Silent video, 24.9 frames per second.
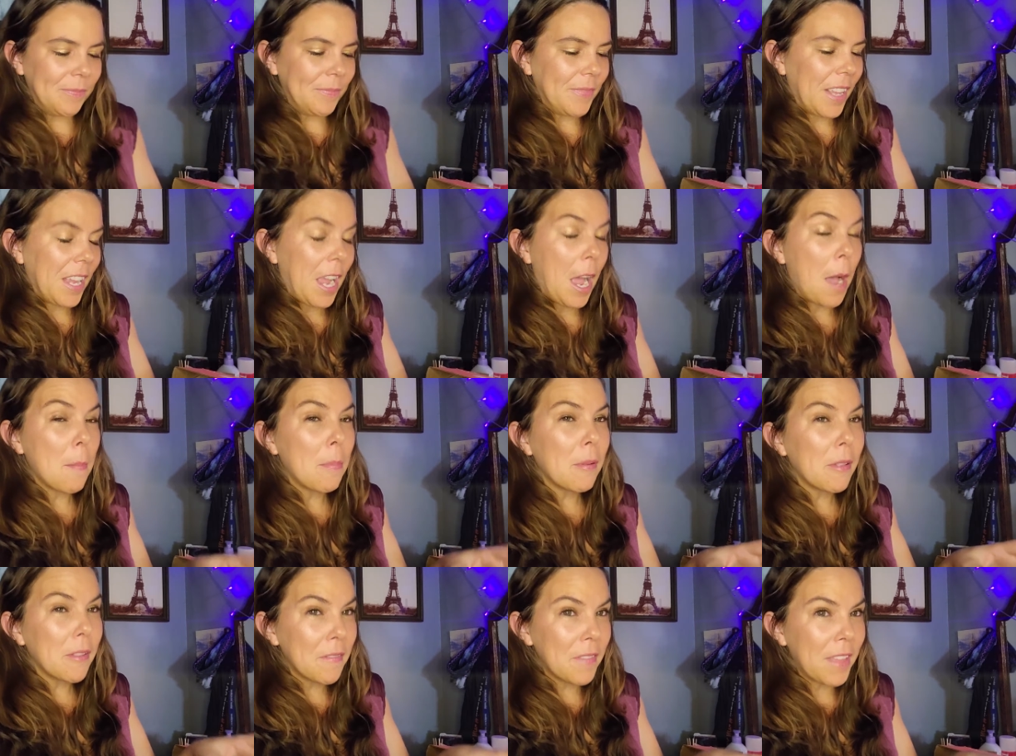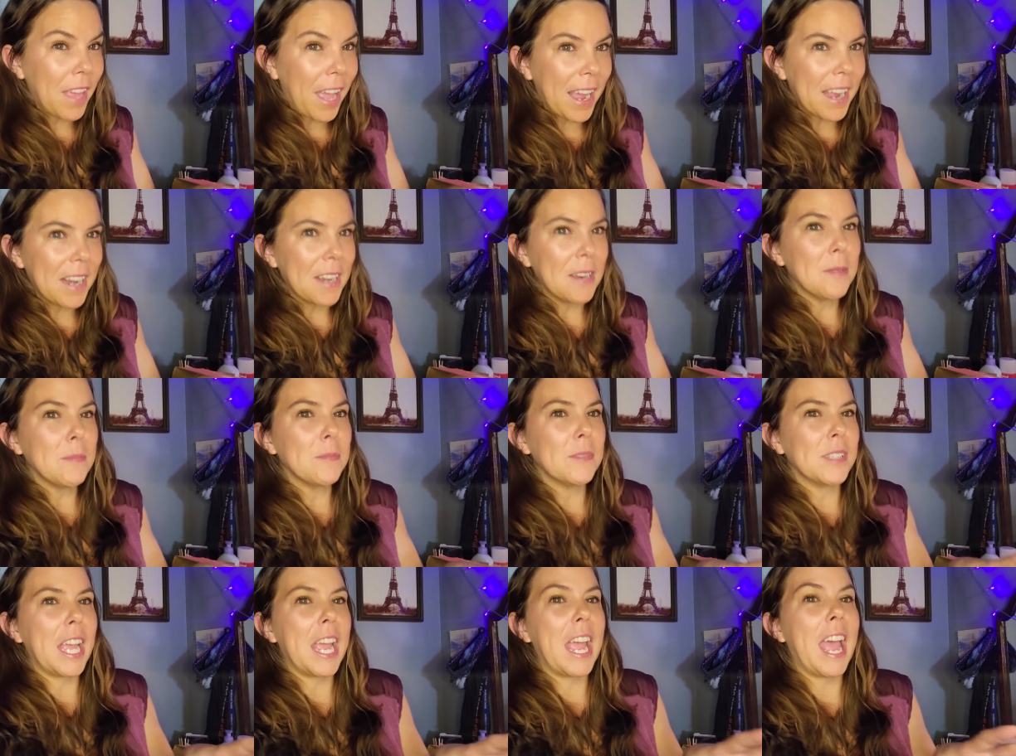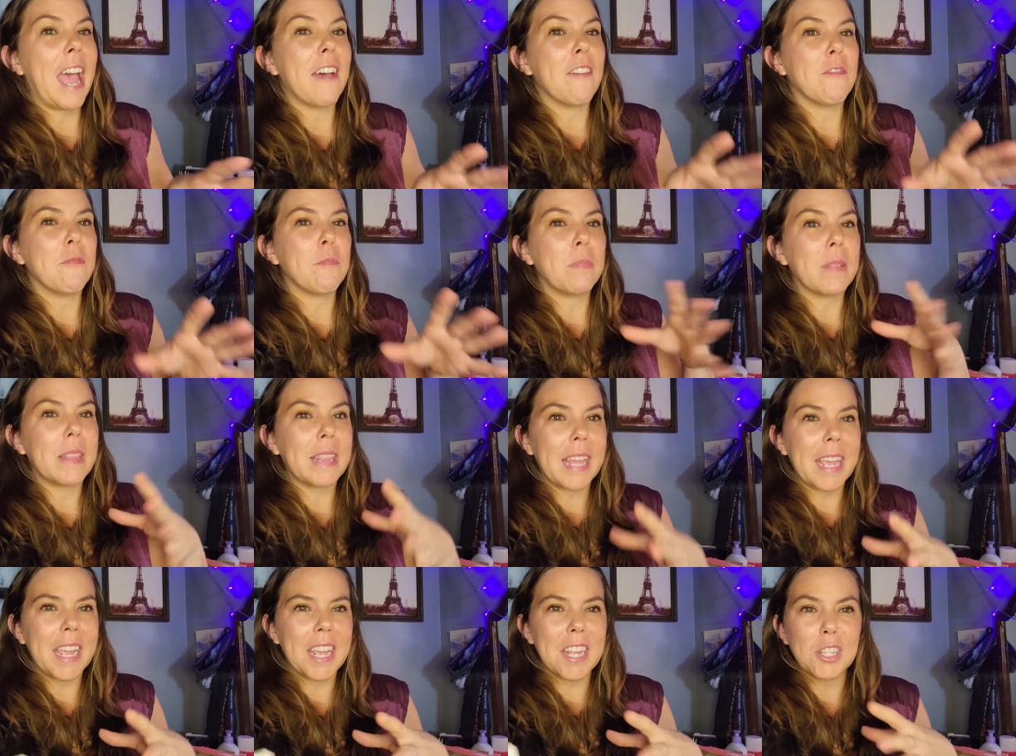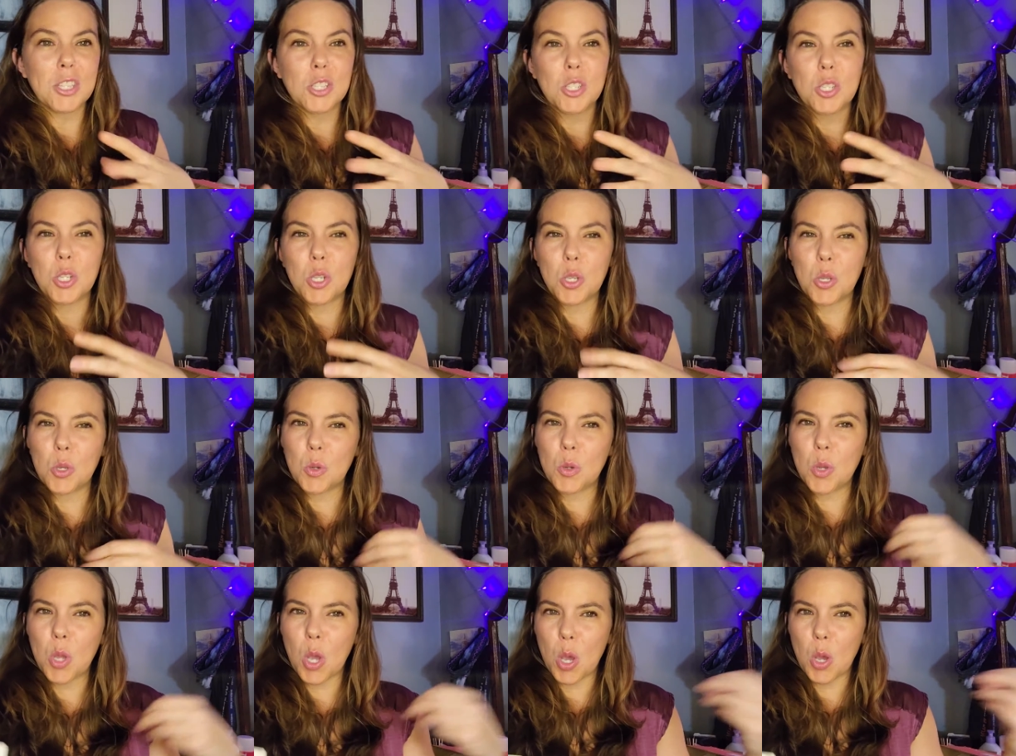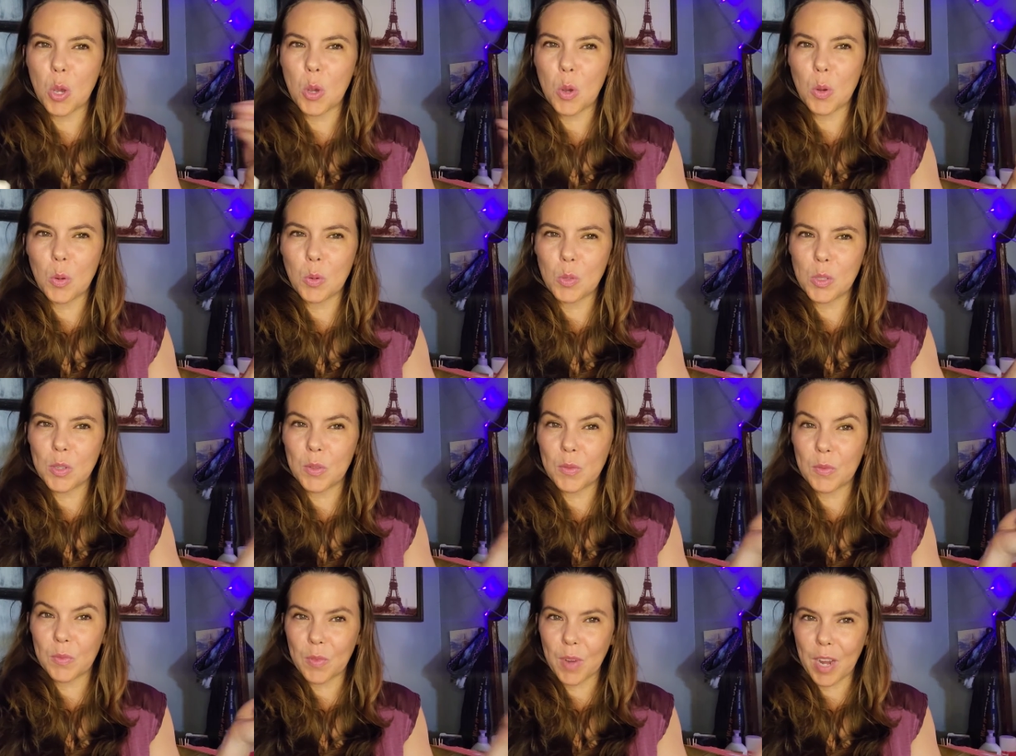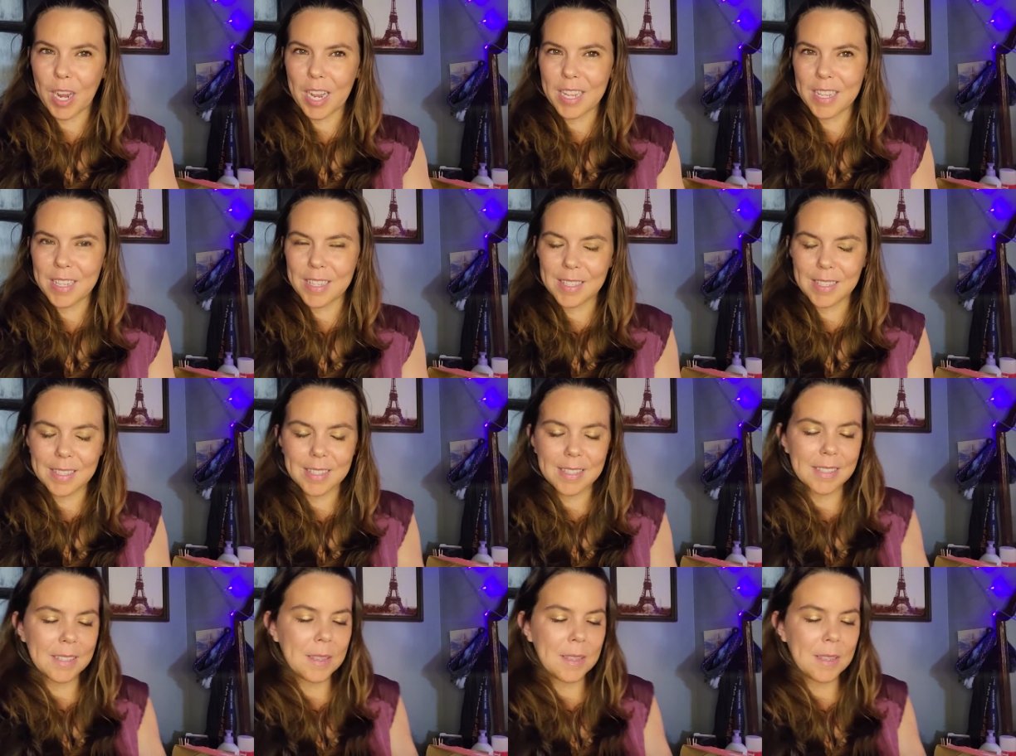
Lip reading: A couple of the items I have planned to go to friends,